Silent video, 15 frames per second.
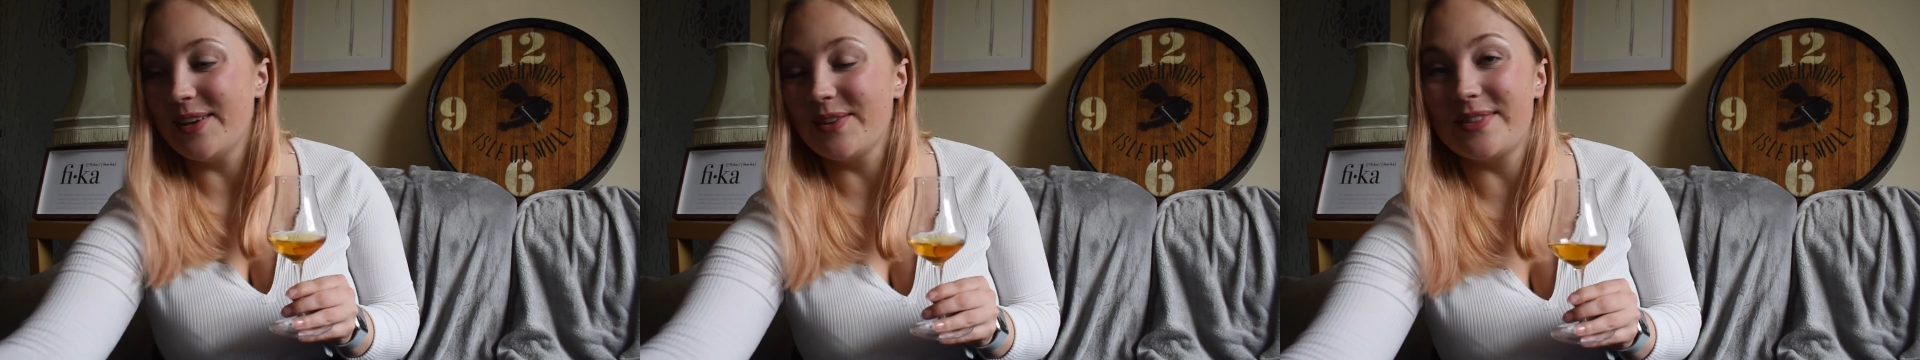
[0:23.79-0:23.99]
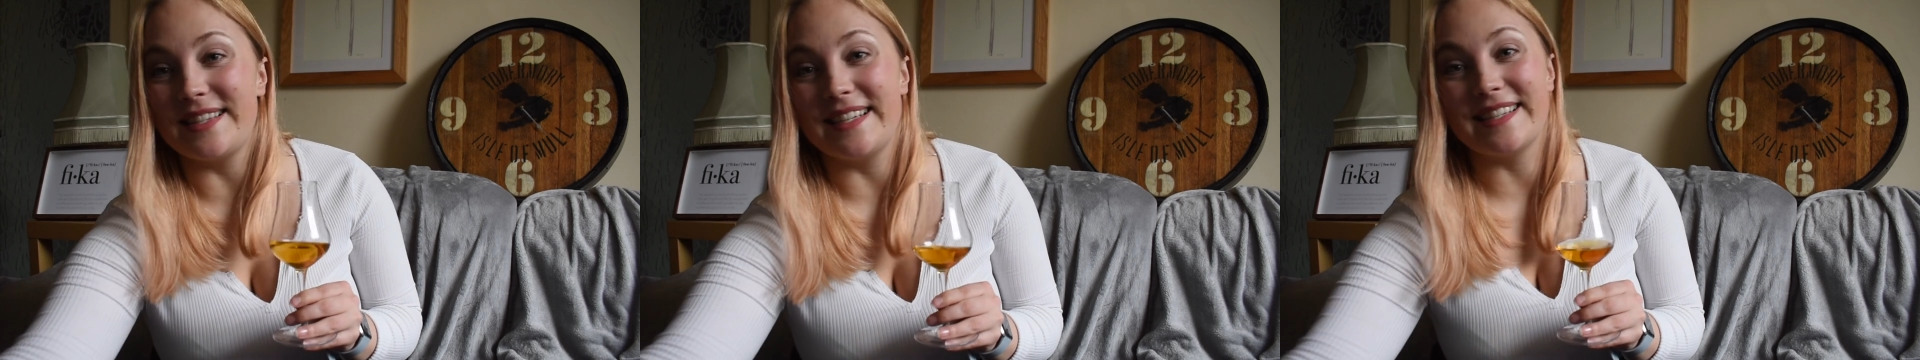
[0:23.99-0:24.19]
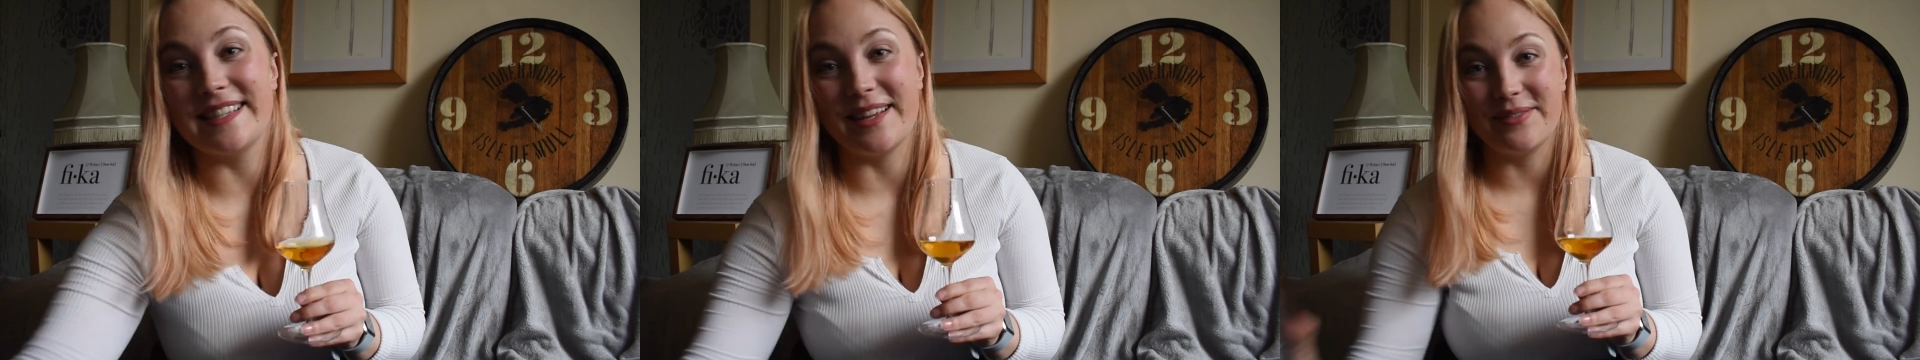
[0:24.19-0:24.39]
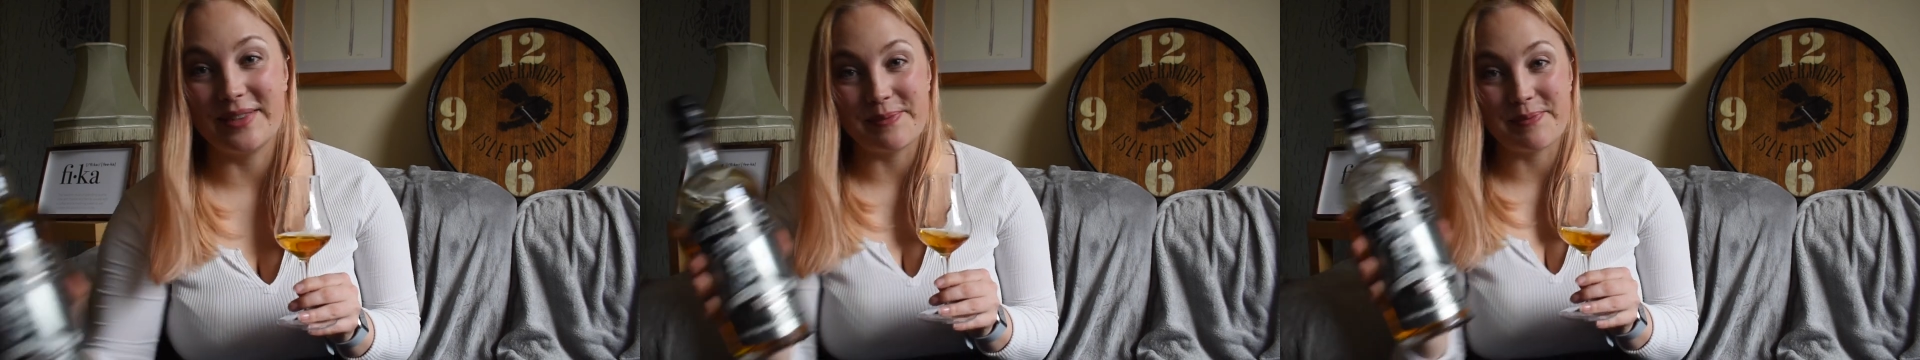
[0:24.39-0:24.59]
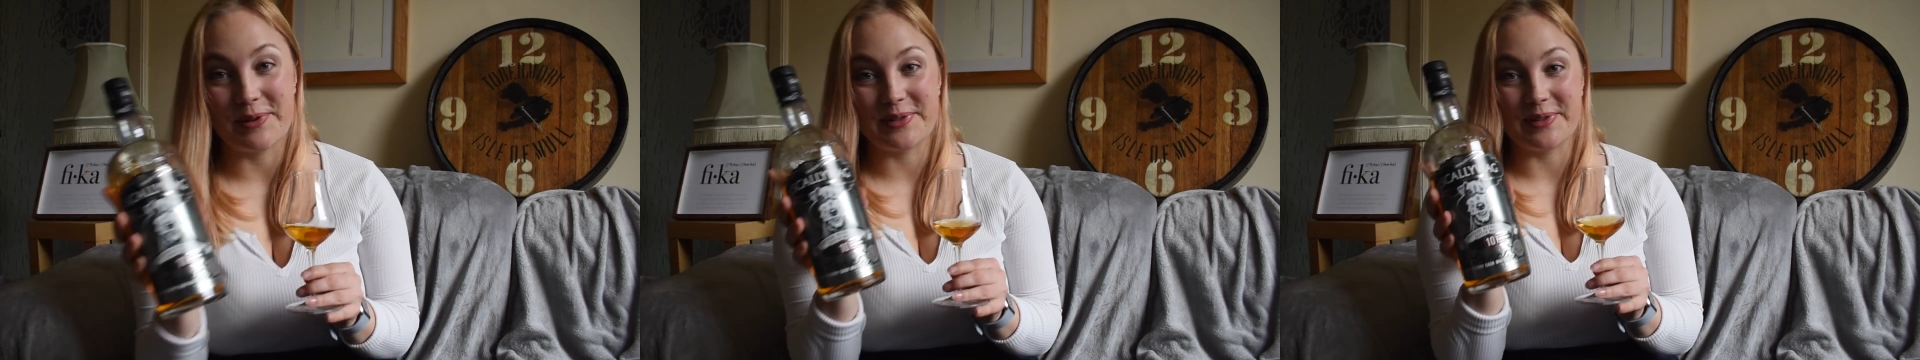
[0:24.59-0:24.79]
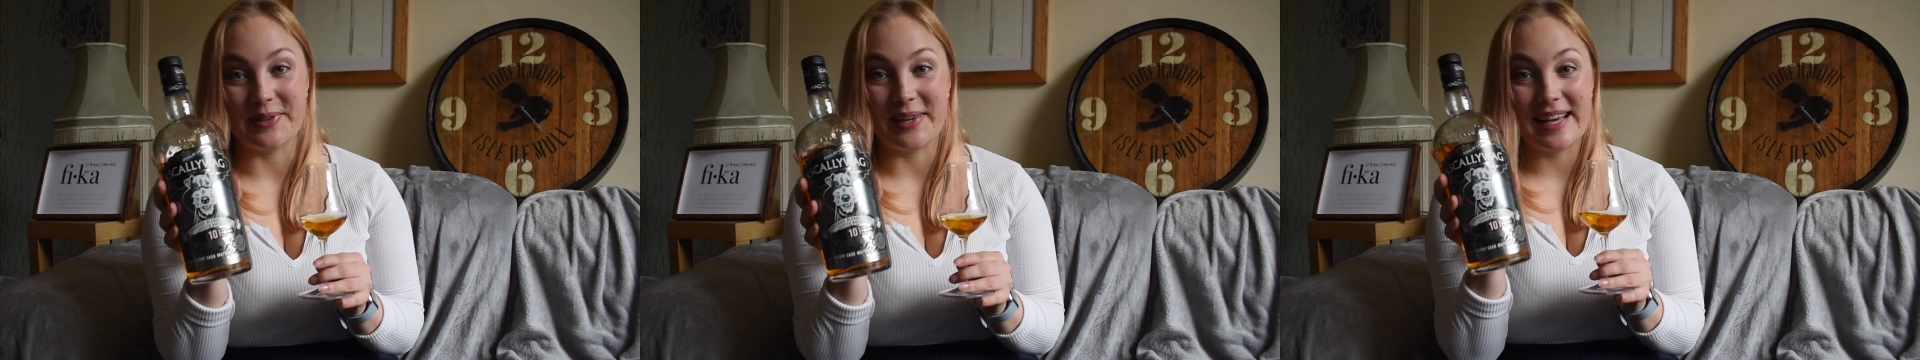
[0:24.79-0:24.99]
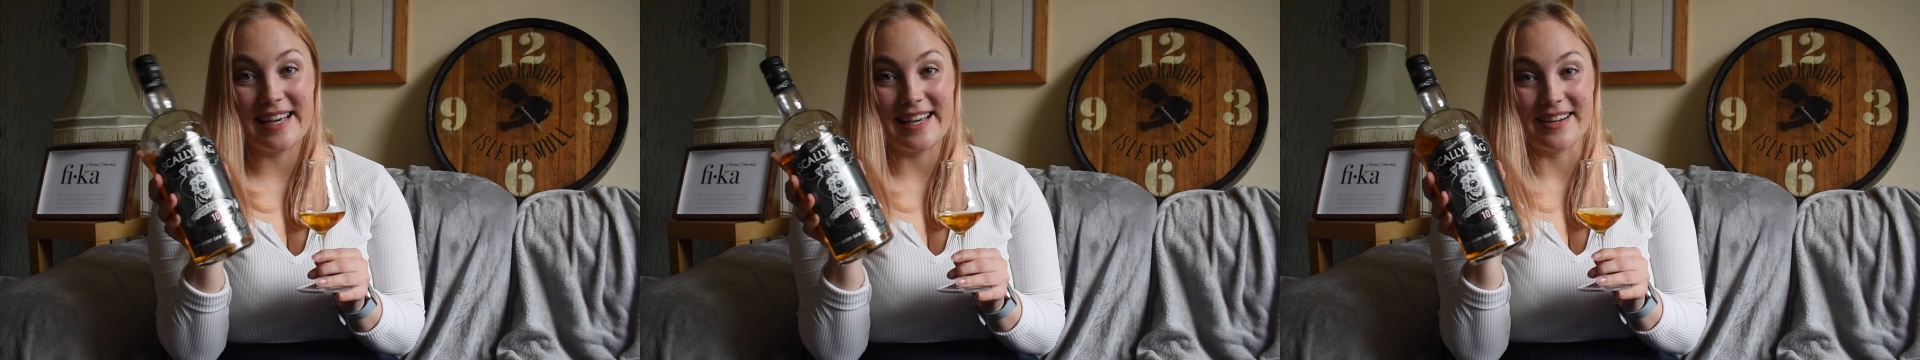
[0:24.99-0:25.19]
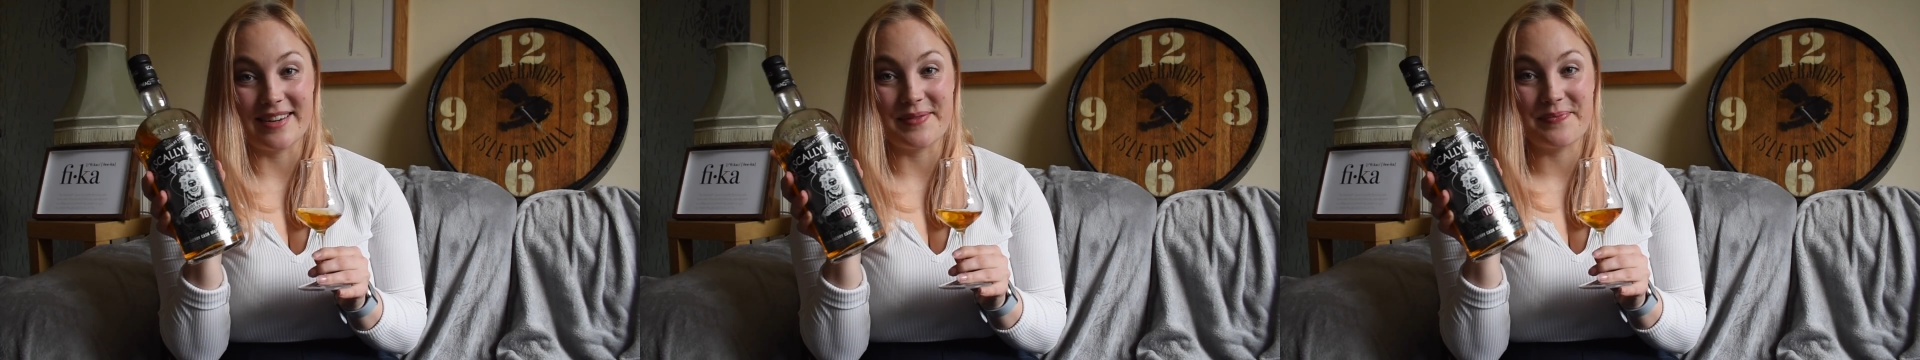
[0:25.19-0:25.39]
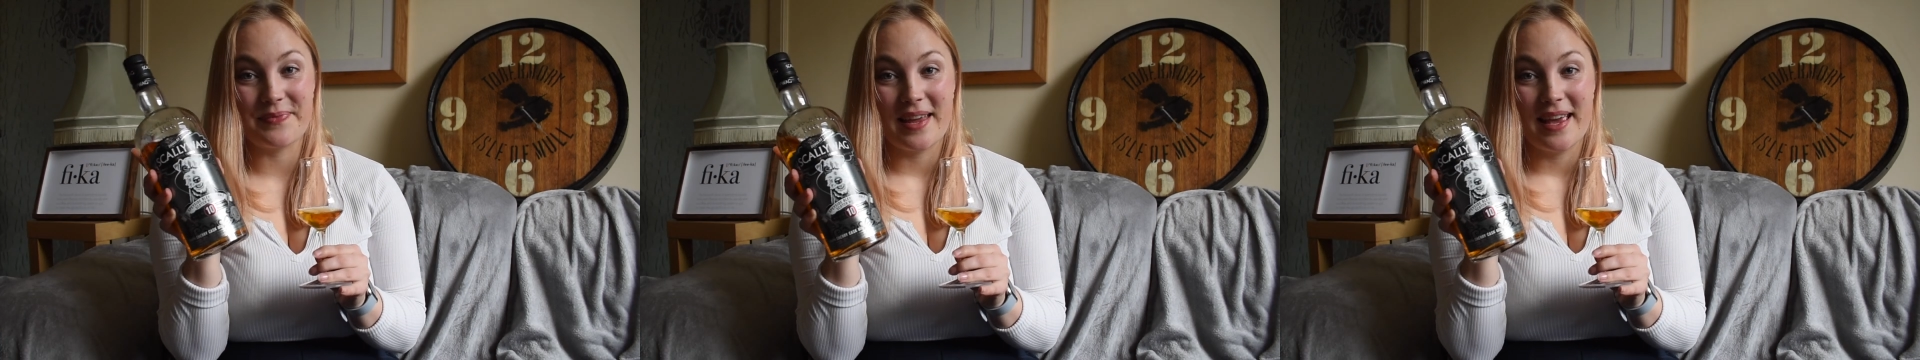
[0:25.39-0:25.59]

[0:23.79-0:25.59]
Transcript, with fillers: It's this lovely bottle here.